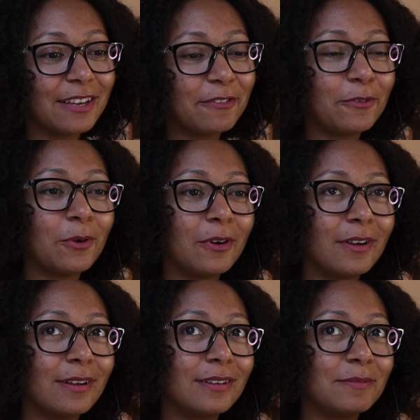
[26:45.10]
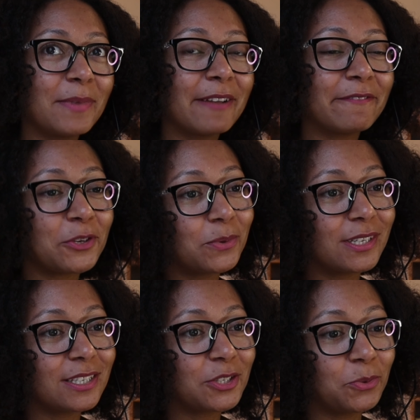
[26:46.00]
For my
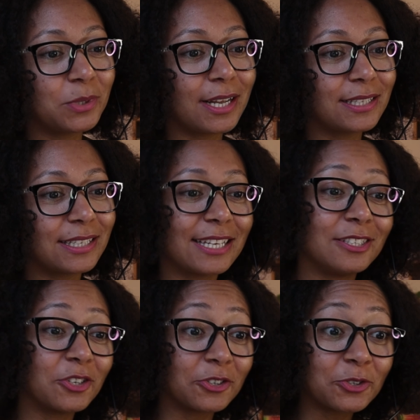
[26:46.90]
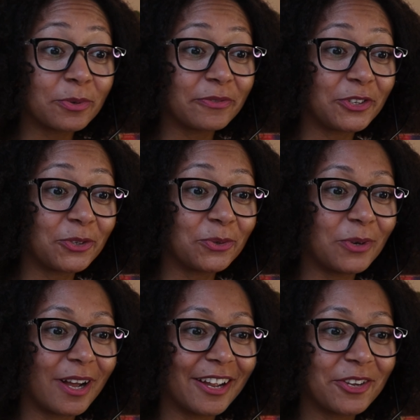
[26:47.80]
viewers who would like to get in touch with
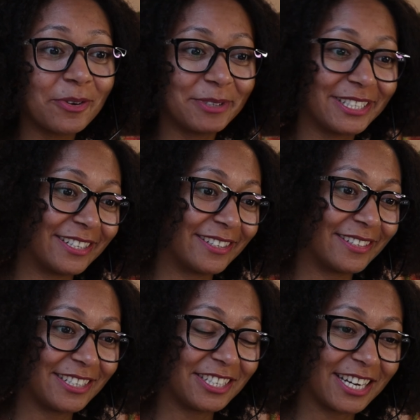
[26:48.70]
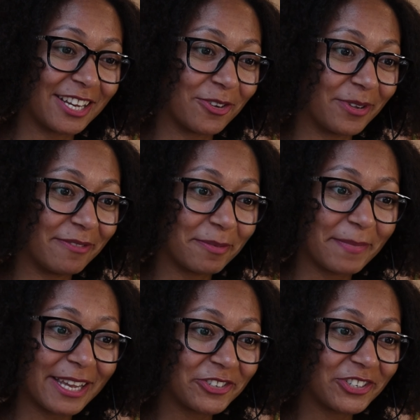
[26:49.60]
you, are you able to share your
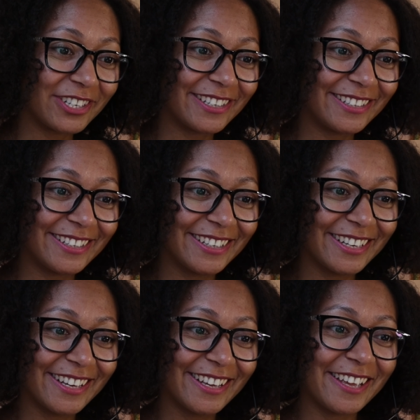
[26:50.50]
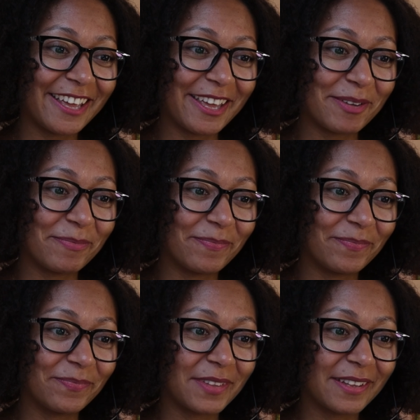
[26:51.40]
information?
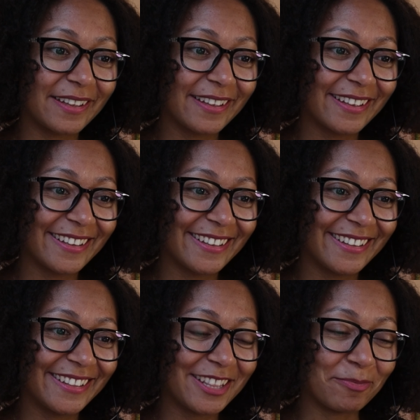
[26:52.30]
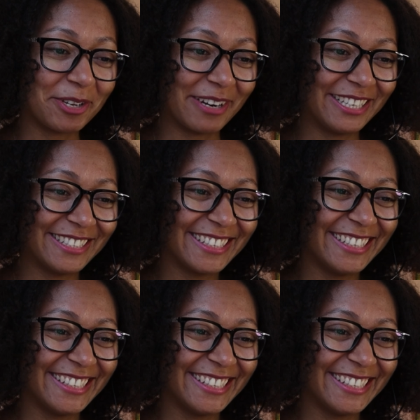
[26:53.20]
That'll be great.